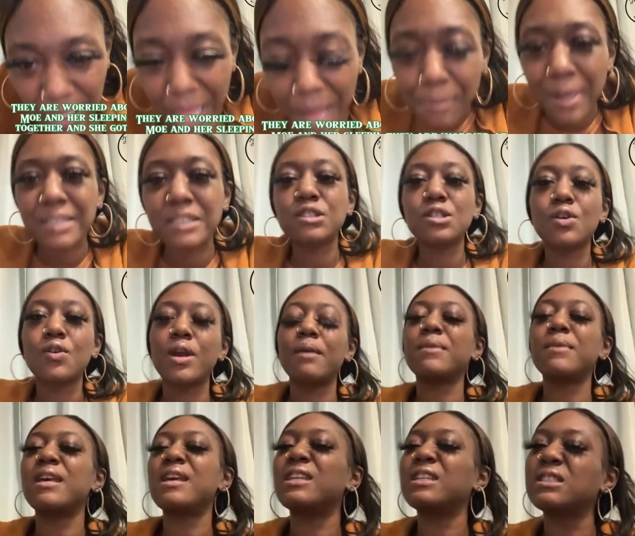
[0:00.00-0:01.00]
My Instagram
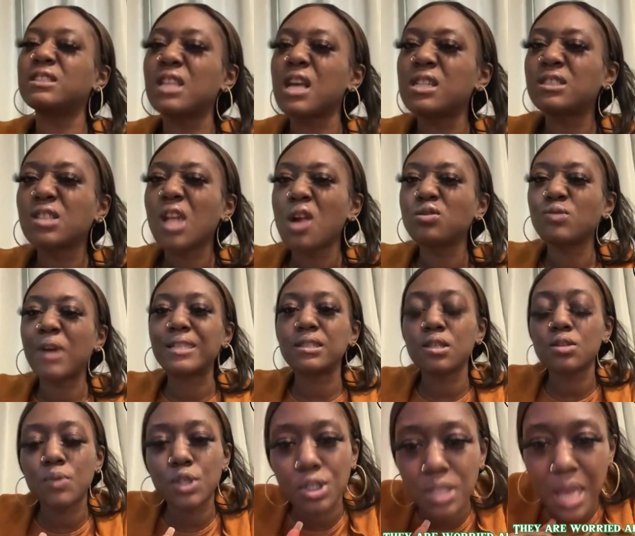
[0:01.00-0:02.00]
is Rasta
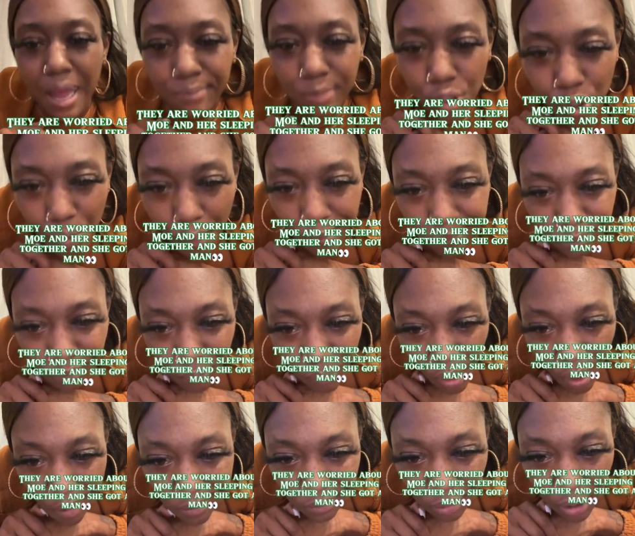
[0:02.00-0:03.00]
Swisher Tubbs too.
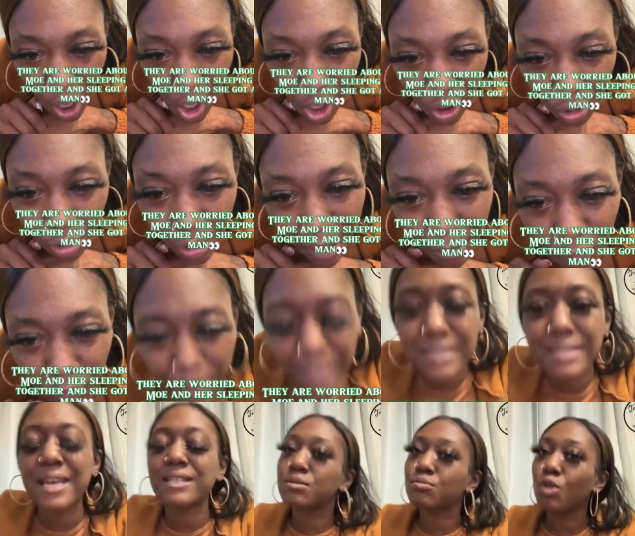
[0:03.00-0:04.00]
You're not moving back to
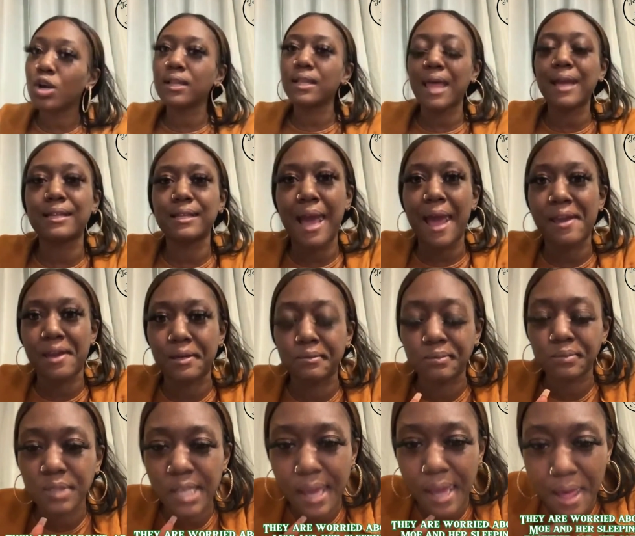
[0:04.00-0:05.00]
Texas? More than likely I
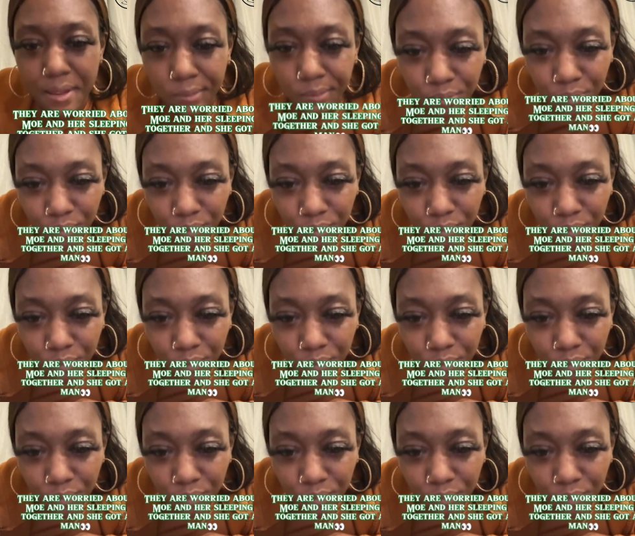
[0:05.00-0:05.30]
am. Yeah.